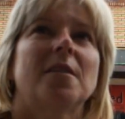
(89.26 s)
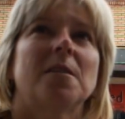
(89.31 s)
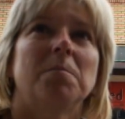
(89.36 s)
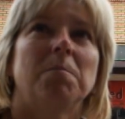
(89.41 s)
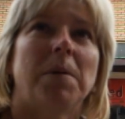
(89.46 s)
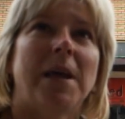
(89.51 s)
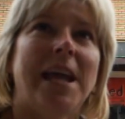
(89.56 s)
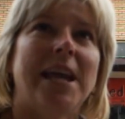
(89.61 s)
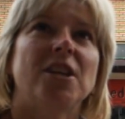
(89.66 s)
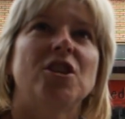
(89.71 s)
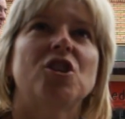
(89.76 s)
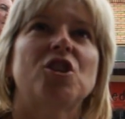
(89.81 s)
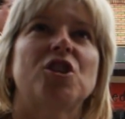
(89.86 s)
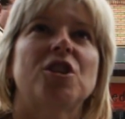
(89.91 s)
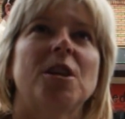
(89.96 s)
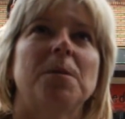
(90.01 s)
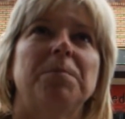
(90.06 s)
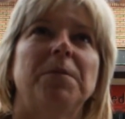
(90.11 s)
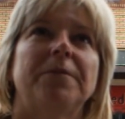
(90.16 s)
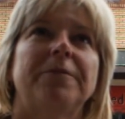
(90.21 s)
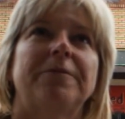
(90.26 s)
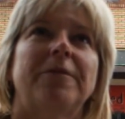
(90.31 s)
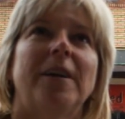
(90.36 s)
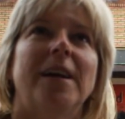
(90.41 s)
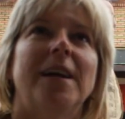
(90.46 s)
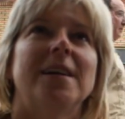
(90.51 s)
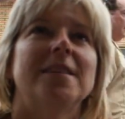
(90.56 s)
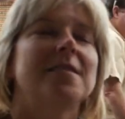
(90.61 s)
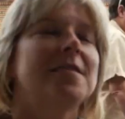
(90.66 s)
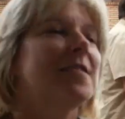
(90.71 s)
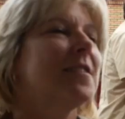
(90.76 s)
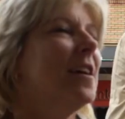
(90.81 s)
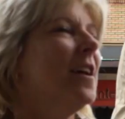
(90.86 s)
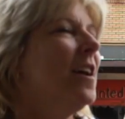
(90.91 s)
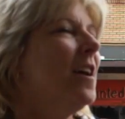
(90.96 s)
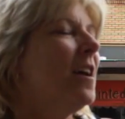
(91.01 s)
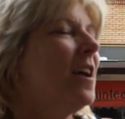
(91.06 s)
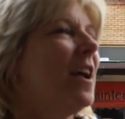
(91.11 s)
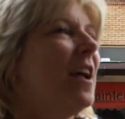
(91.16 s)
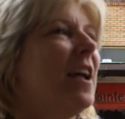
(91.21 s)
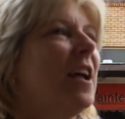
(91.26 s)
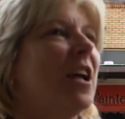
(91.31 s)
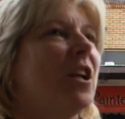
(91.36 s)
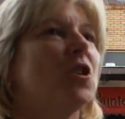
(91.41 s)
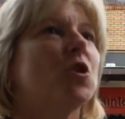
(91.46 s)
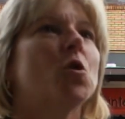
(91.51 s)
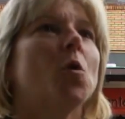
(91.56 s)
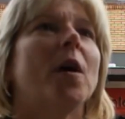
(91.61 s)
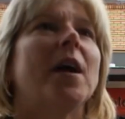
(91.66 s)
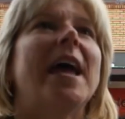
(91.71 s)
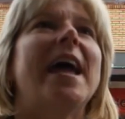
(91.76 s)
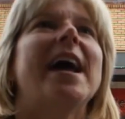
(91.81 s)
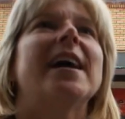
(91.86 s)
the companionship of friends, enjoy